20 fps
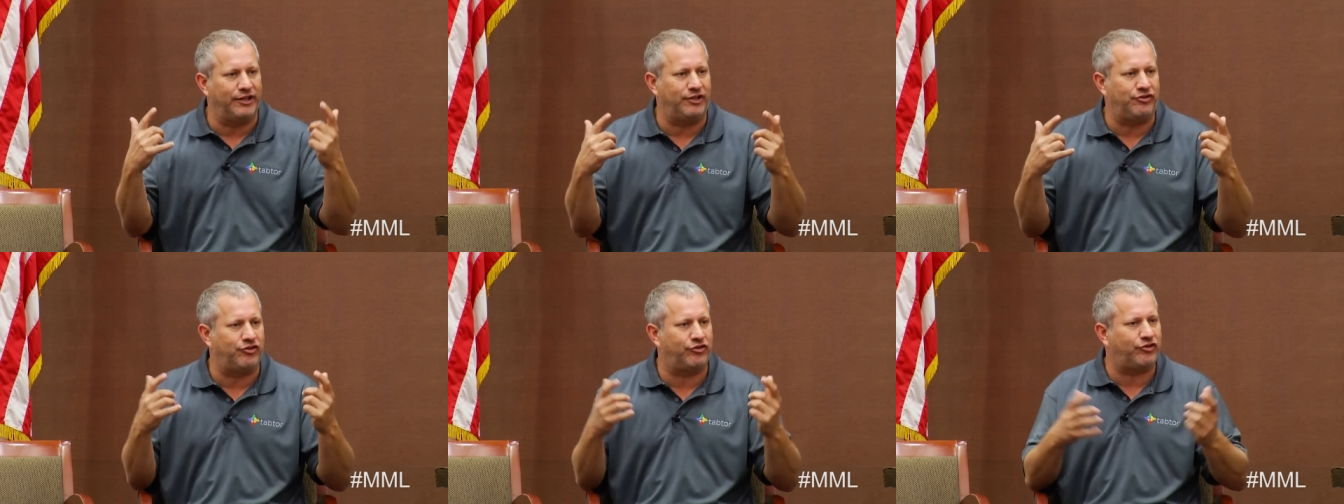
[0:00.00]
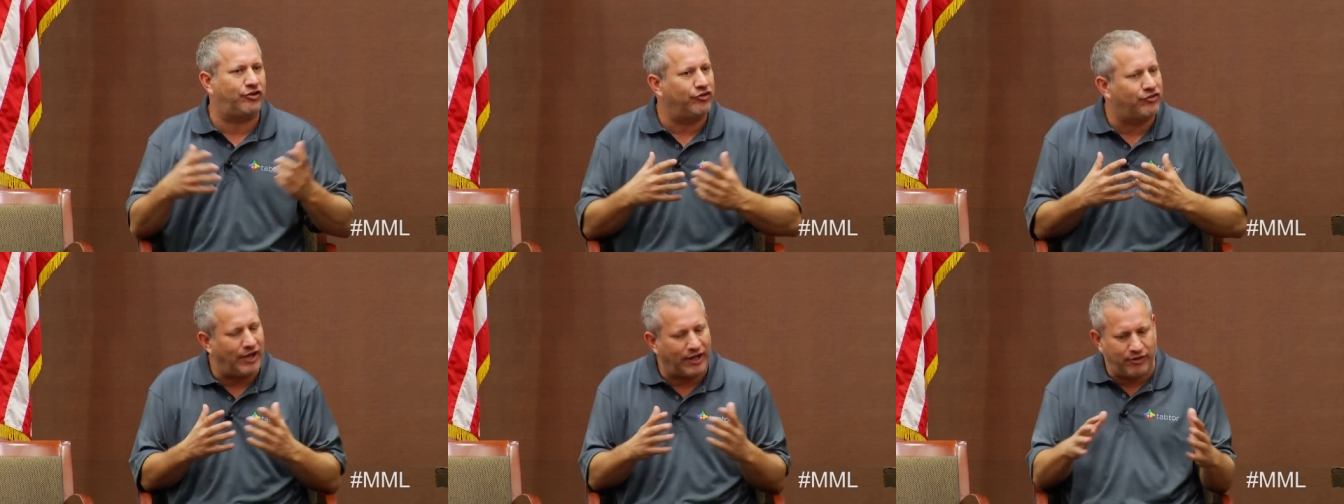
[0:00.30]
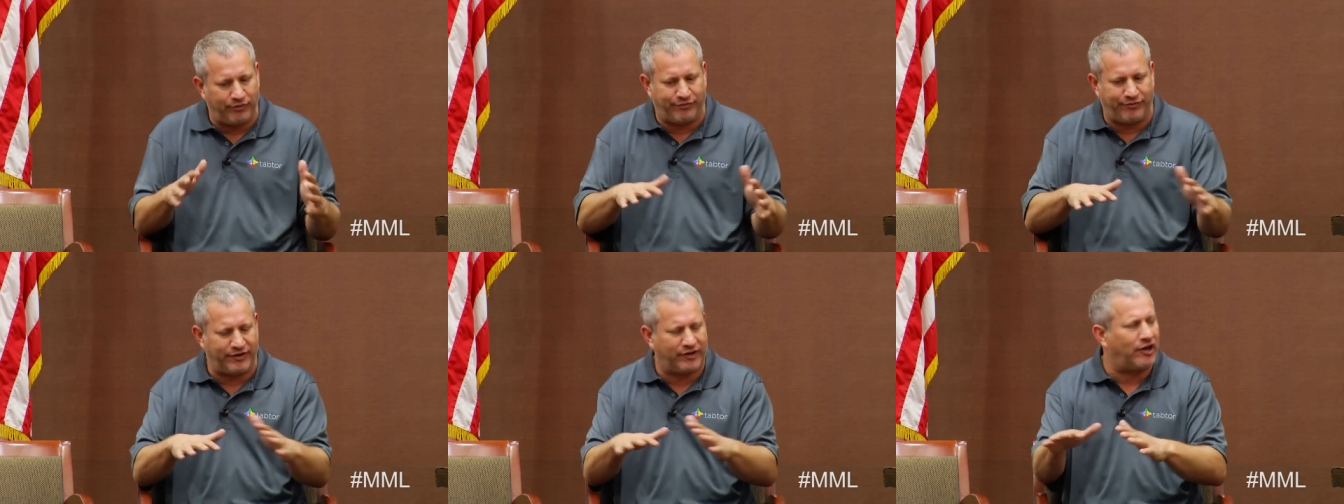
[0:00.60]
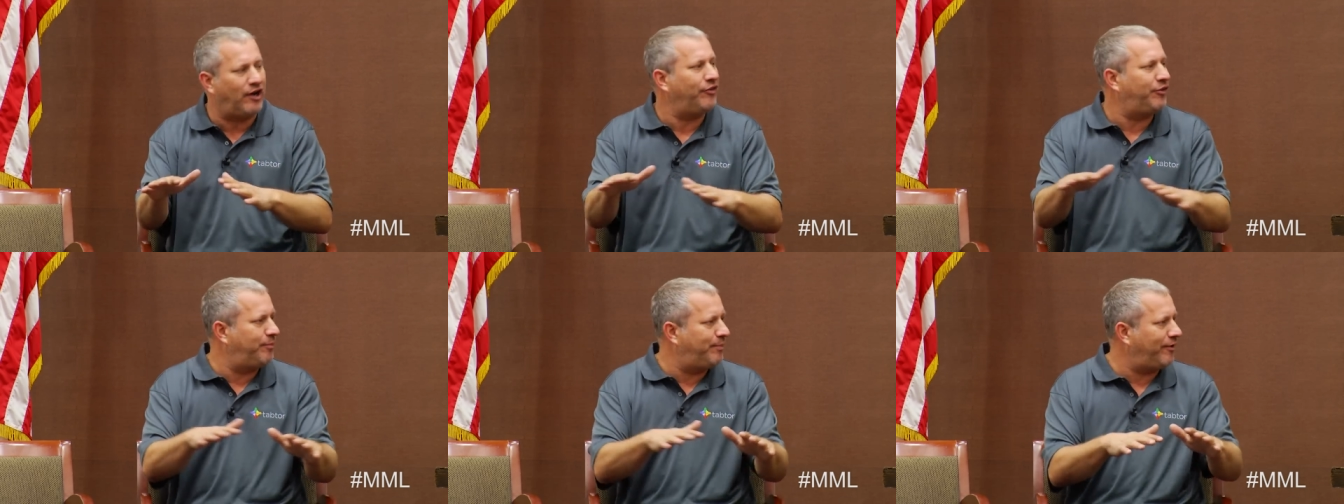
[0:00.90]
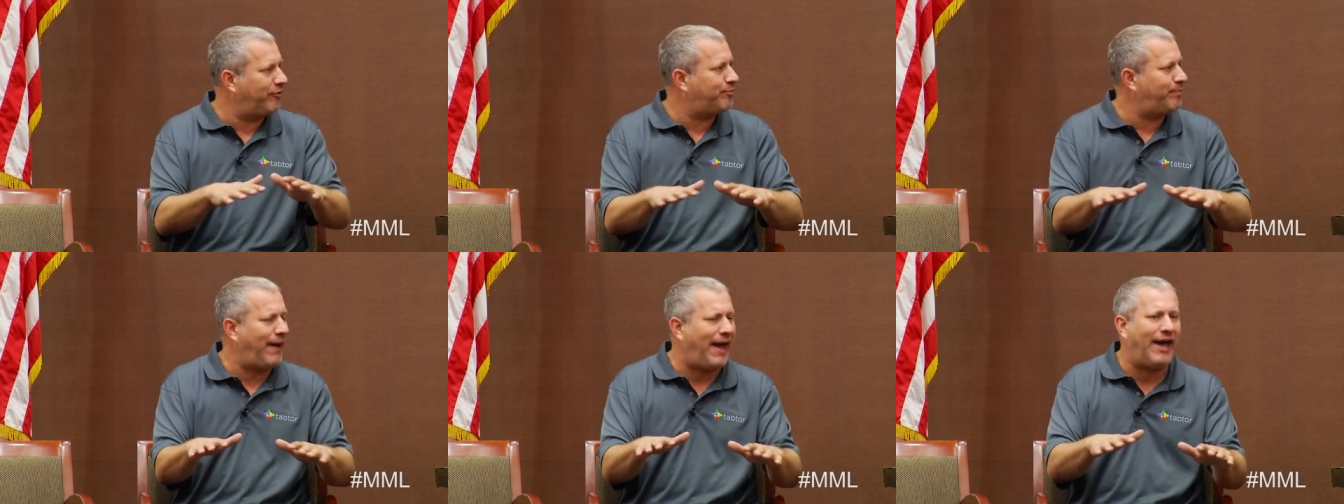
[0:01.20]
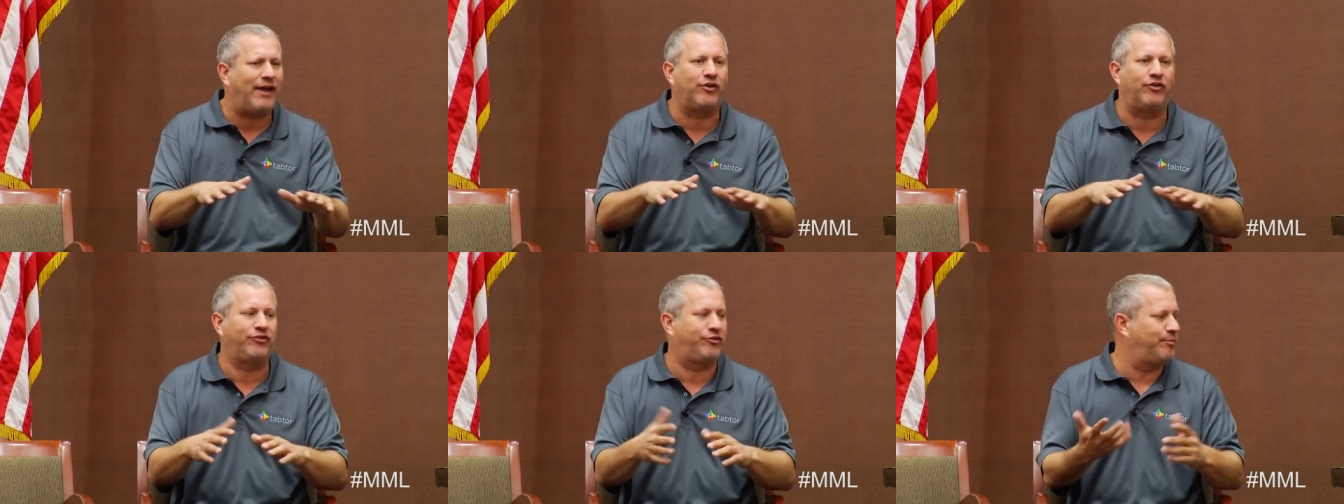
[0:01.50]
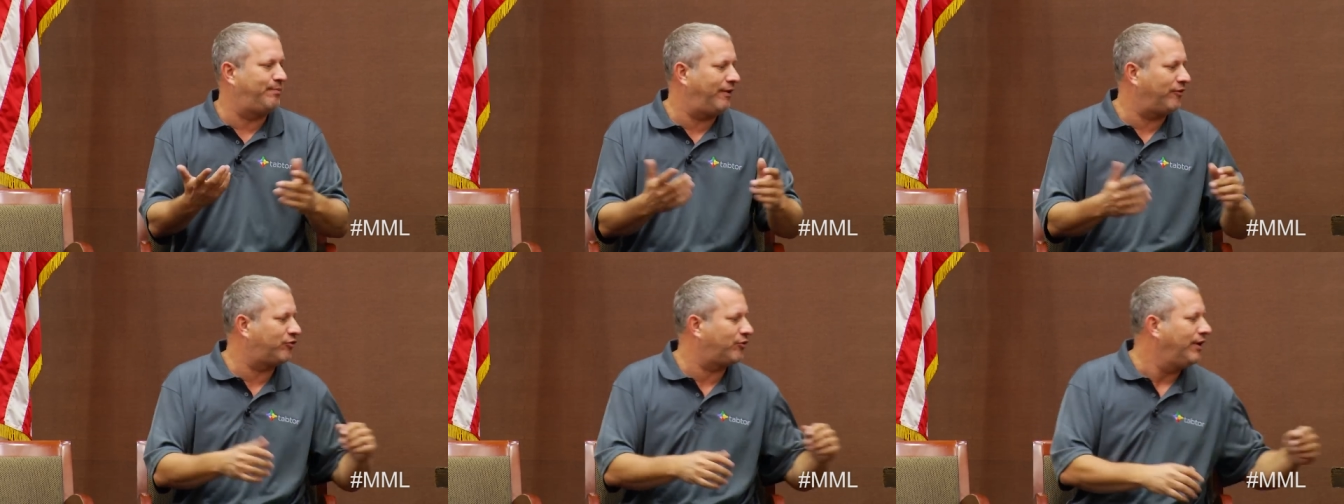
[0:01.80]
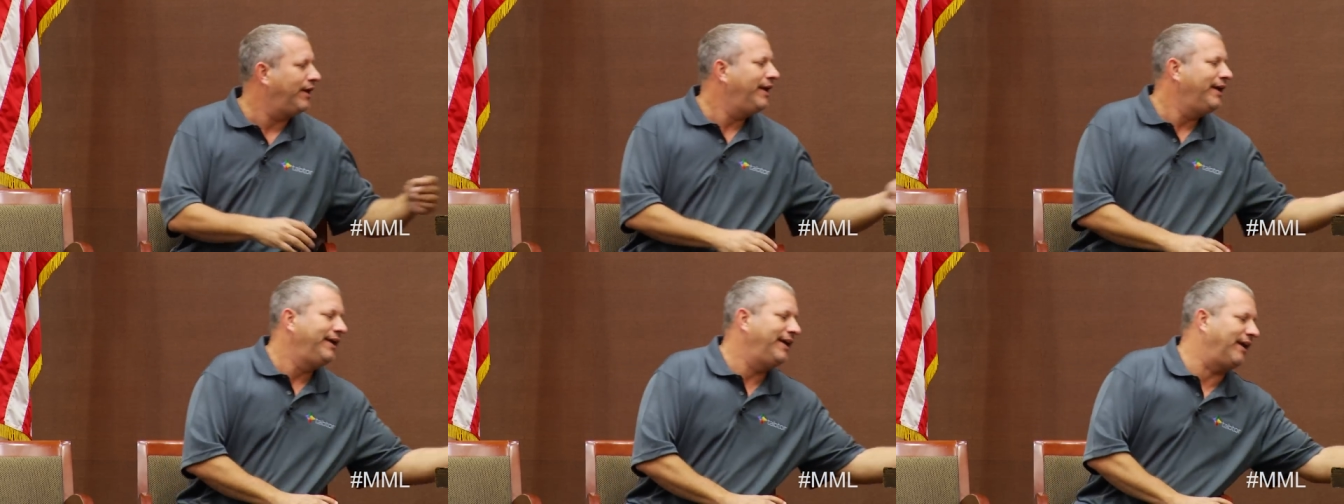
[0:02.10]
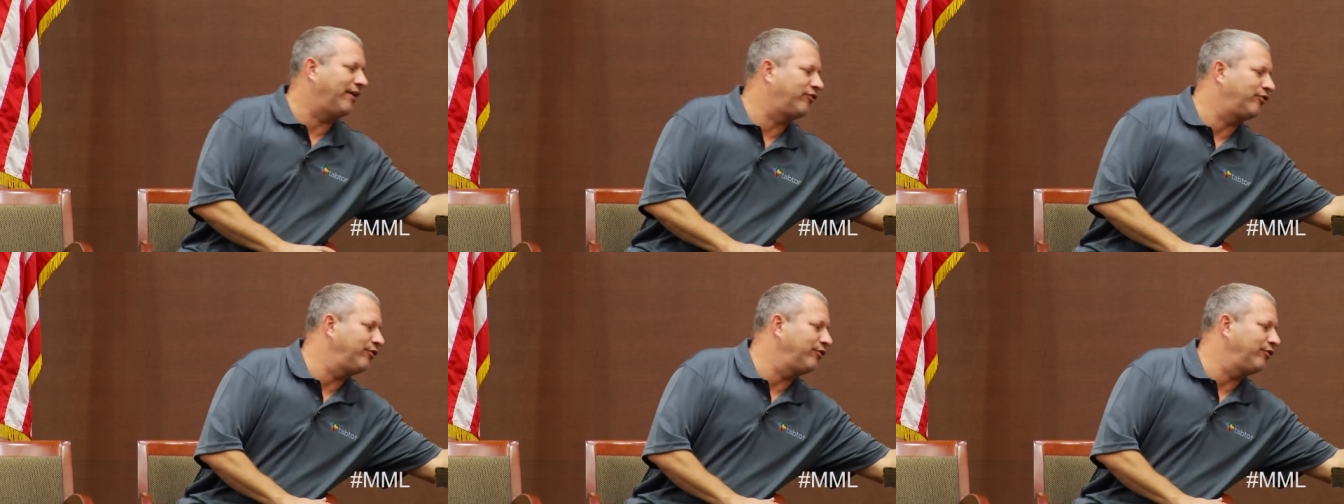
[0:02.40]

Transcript: just because I could figure out the best patterns, the best, yeah, it's a